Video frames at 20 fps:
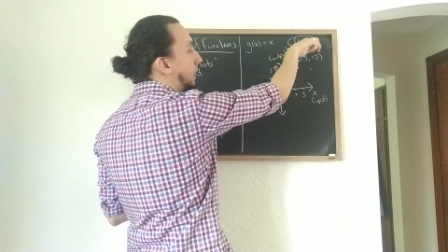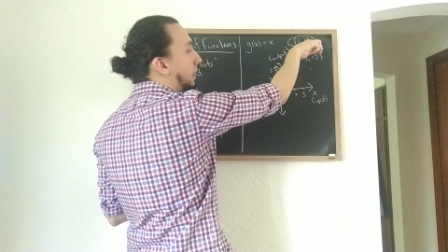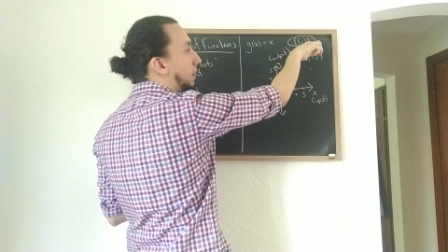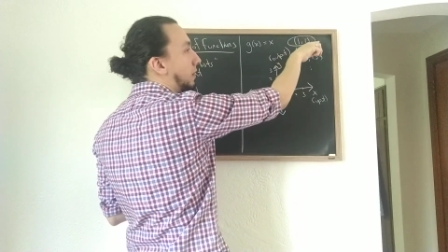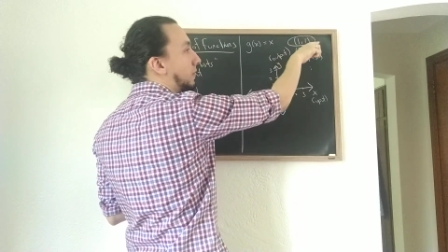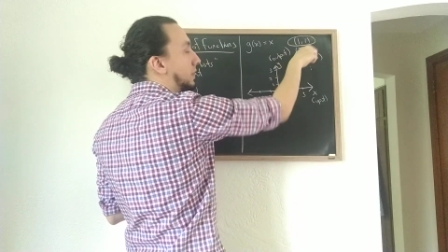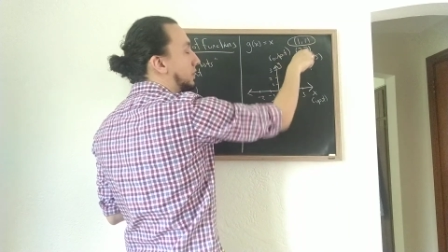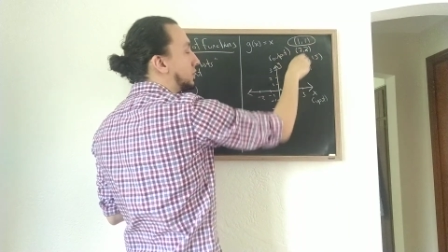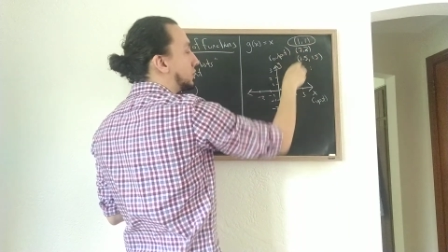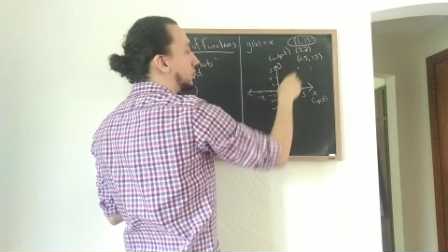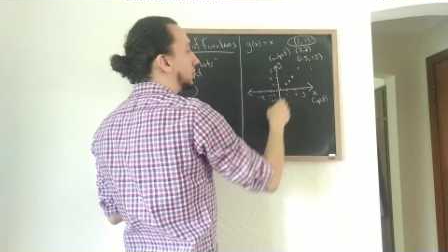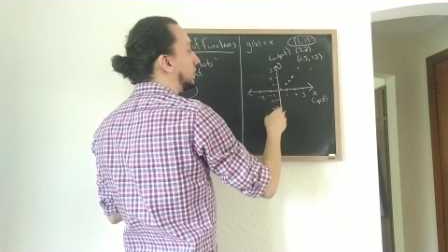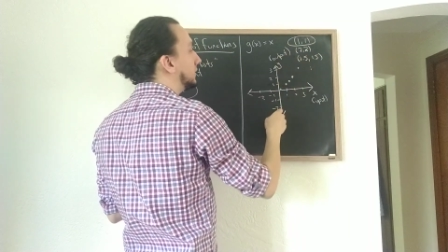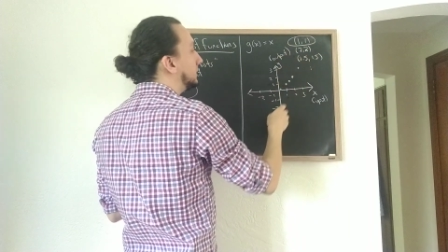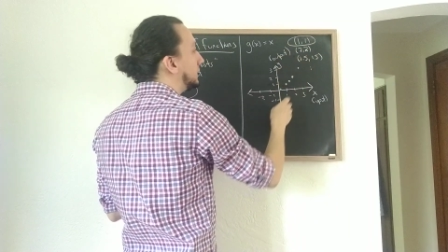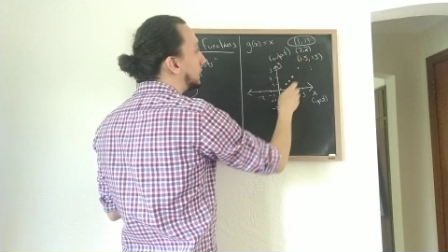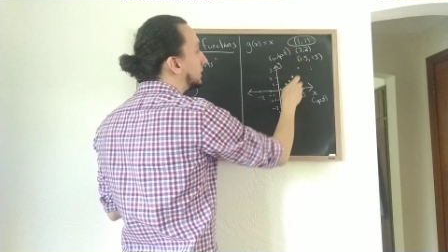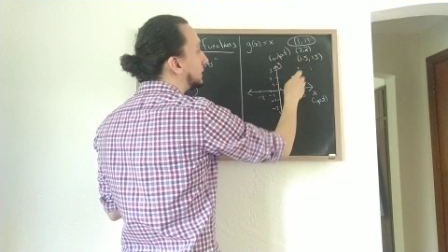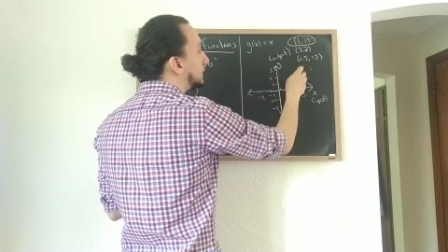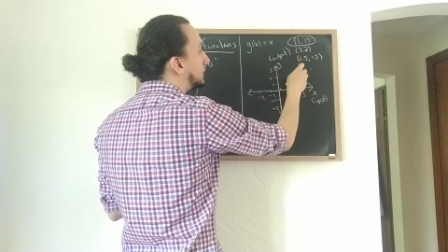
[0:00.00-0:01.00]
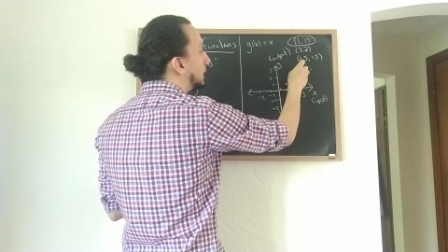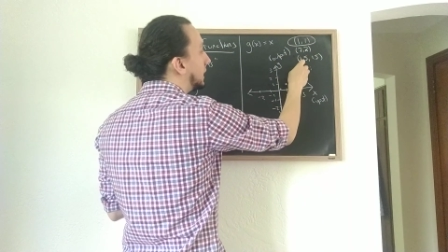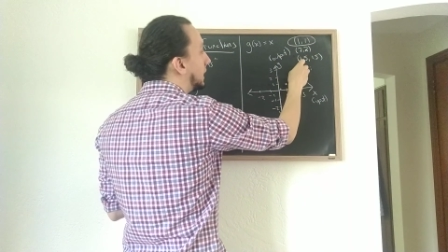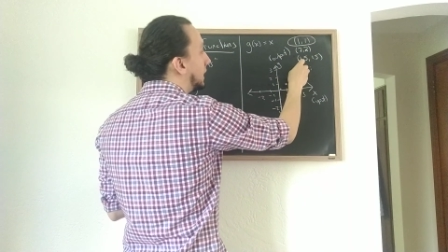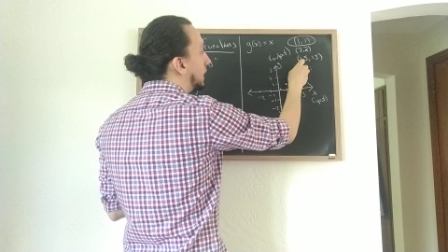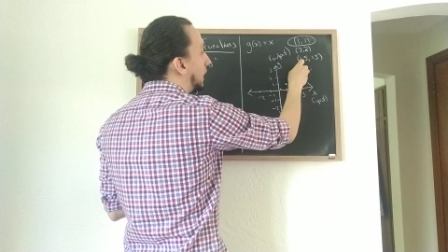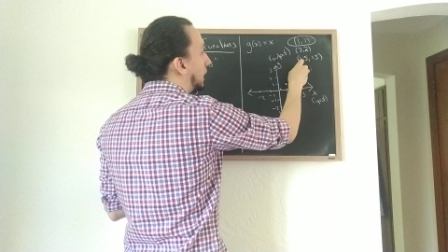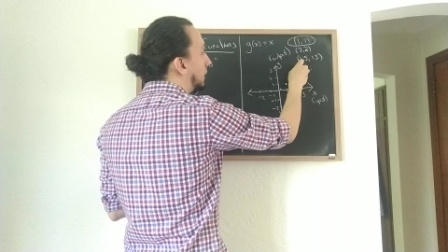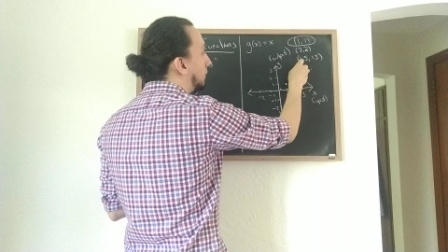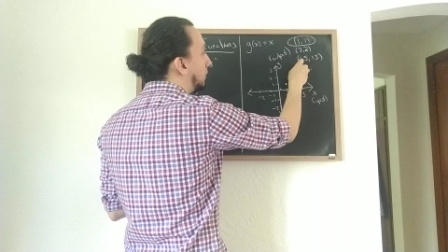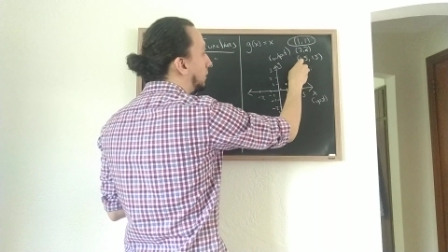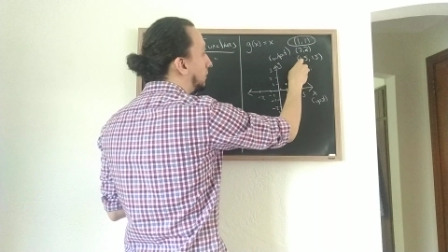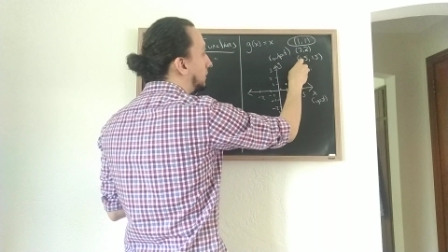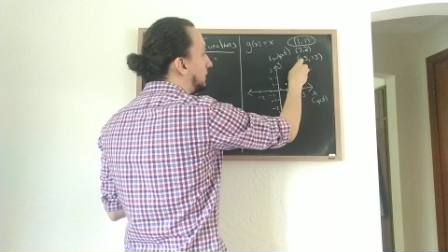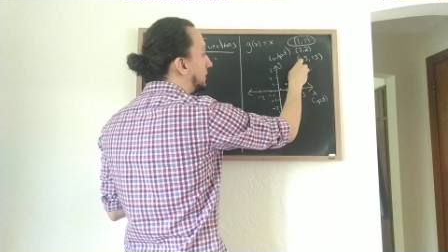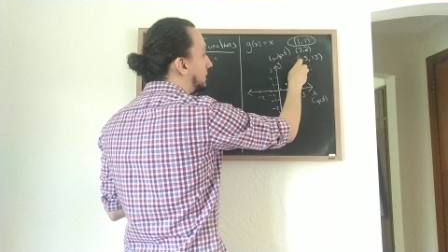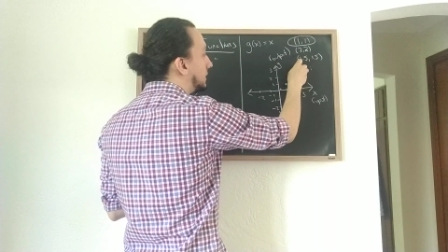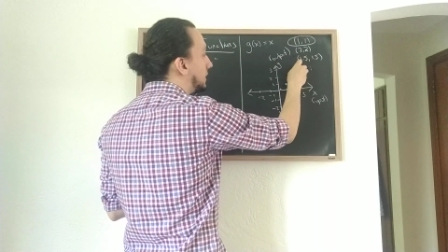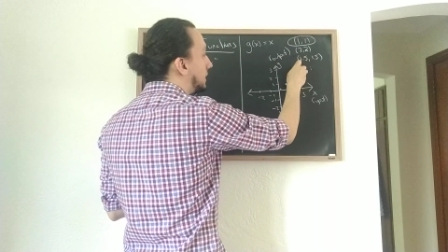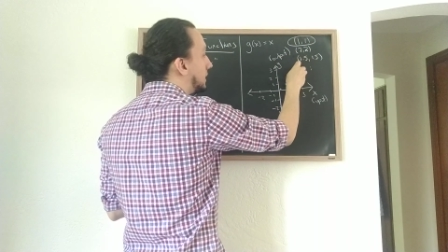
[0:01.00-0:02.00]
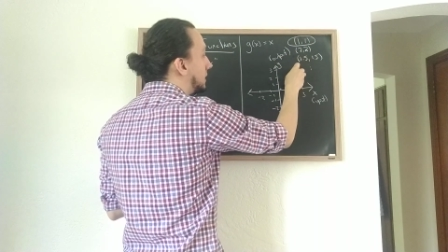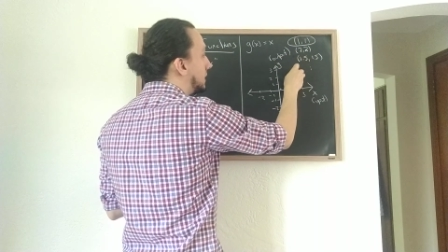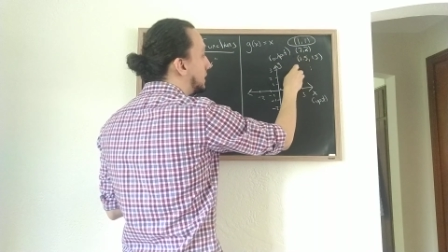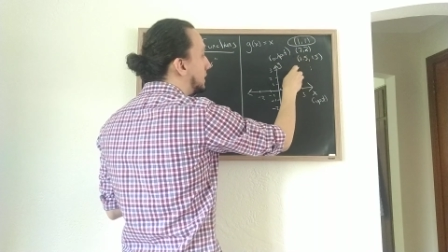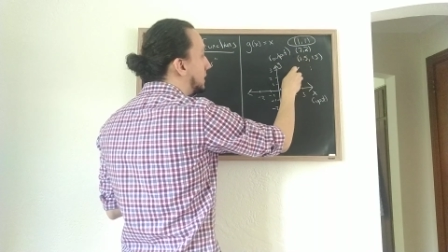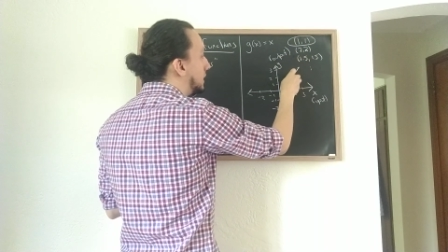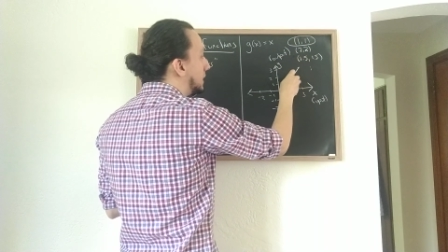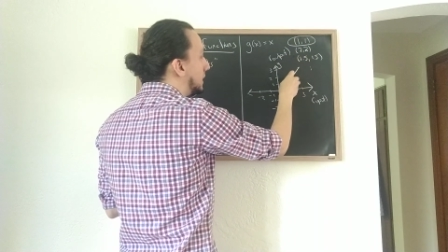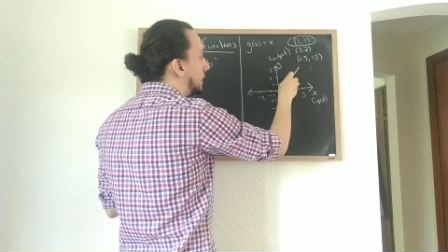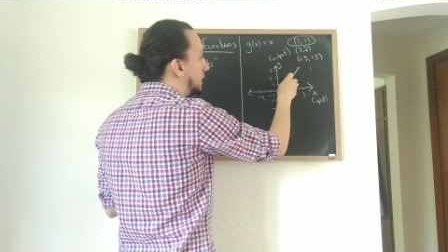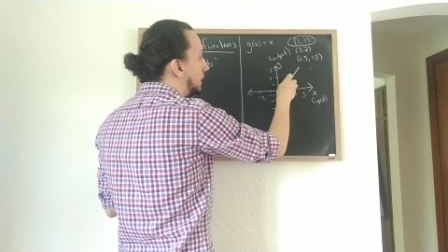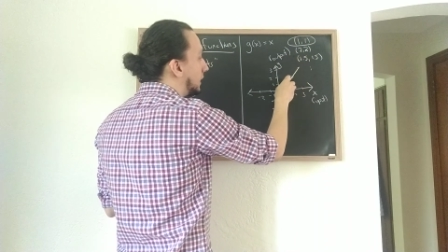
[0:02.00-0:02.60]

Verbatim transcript: pair that should exist. And what we see